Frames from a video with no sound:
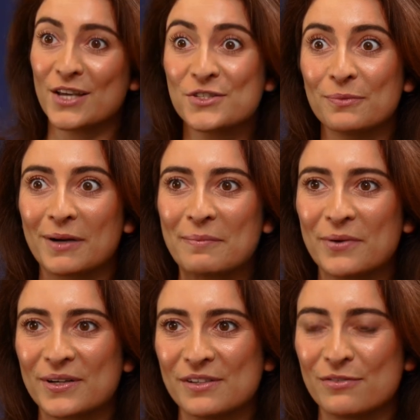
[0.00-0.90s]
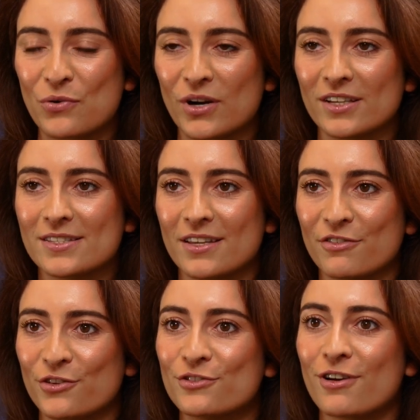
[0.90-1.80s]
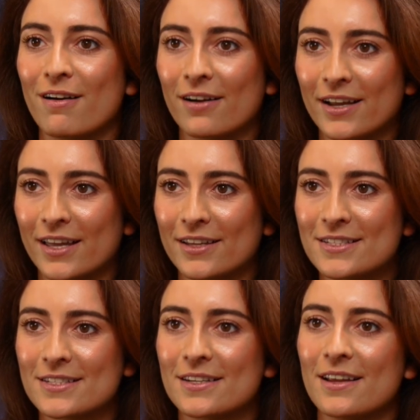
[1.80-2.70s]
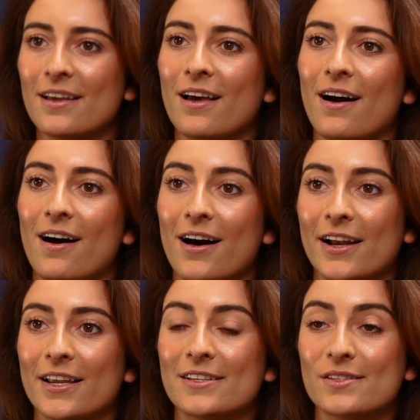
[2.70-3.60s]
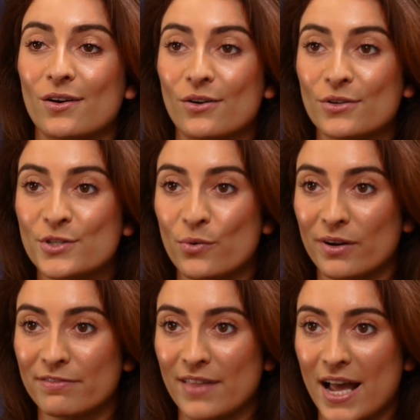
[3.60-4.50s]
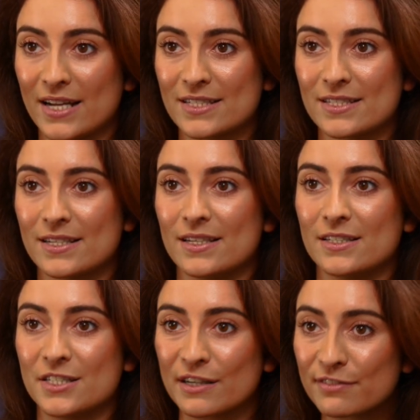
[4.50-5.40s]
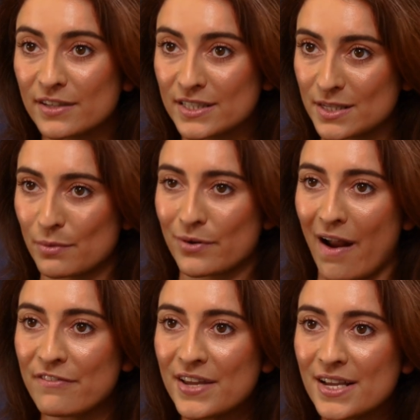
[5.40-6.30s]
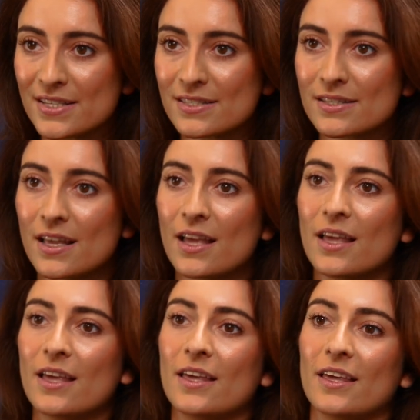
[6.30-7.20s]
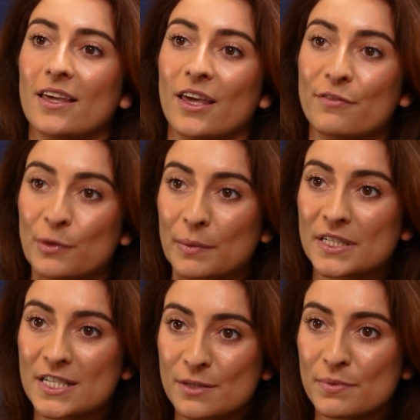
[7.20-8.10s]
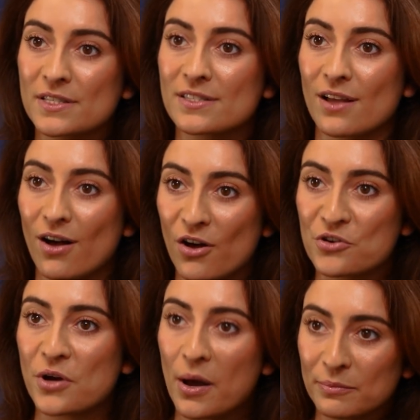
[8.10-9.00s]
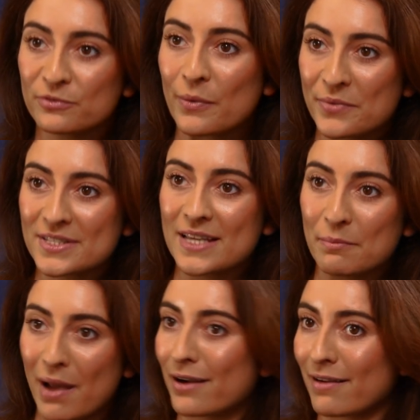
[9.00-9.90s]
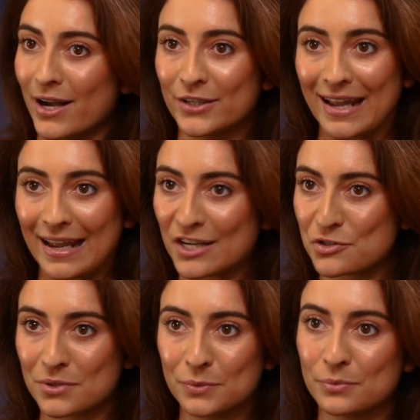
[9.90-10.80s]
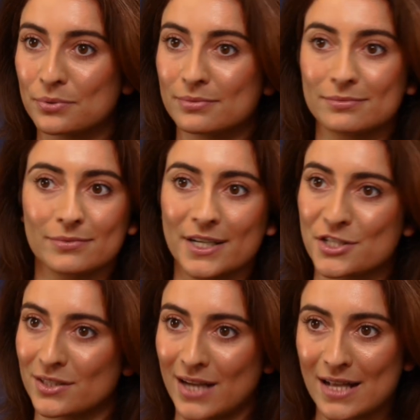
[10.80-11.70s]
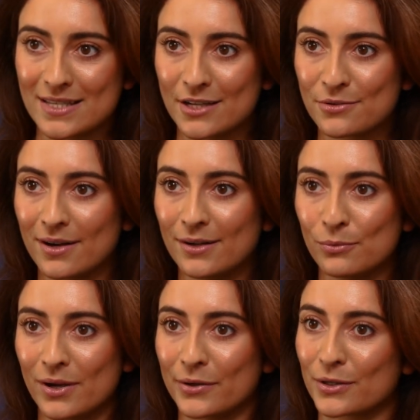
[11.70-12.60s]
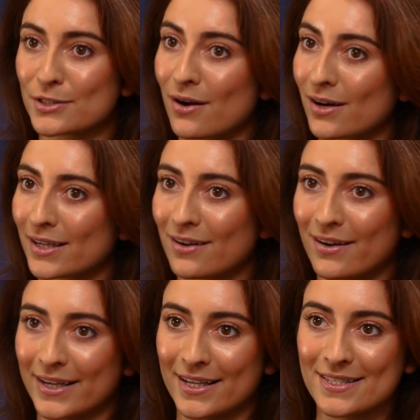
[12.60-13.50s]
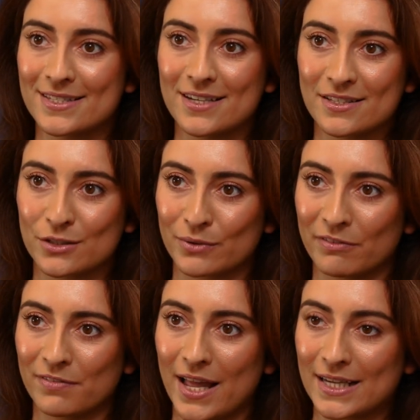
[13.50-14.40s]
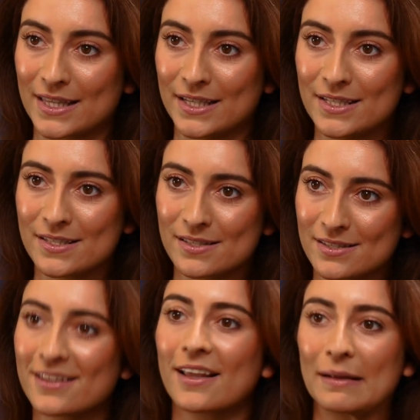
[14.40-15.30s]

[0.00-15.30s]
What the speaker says: Super important, of course. If you target audience also reflect different demographics, if your participants all come from the same background, age group, region, etc., while your target audience doesn't reflect this,